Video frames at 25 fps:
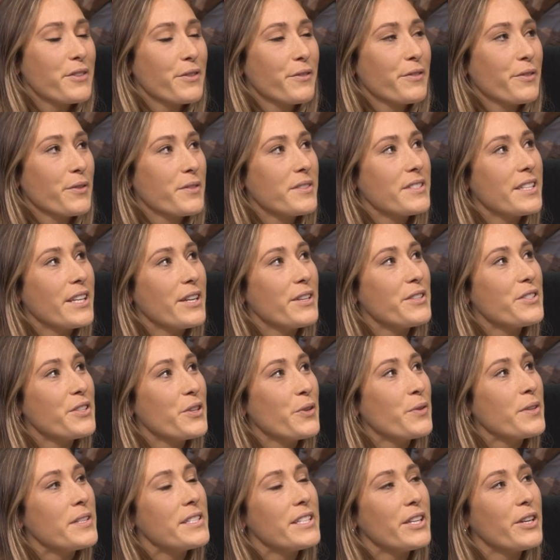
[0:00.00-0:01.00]
of those tier 2
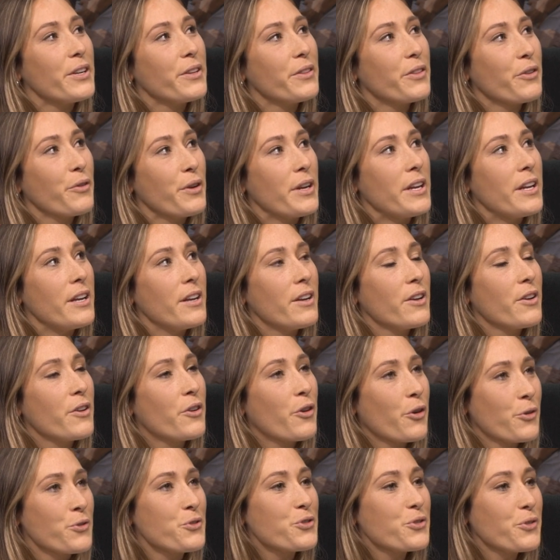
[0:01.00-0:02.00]
and tier 3
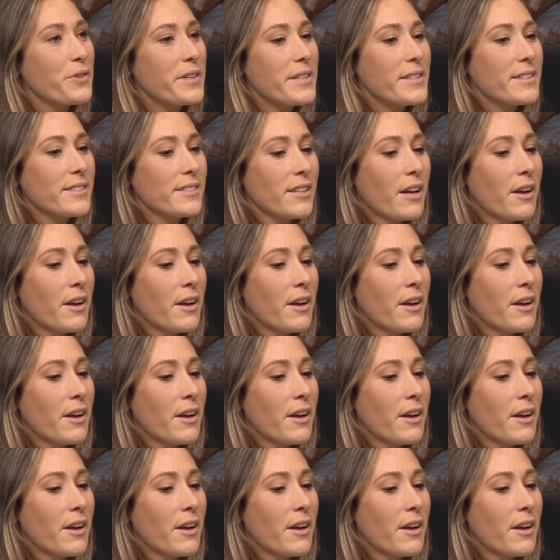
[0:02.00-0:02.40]
countries,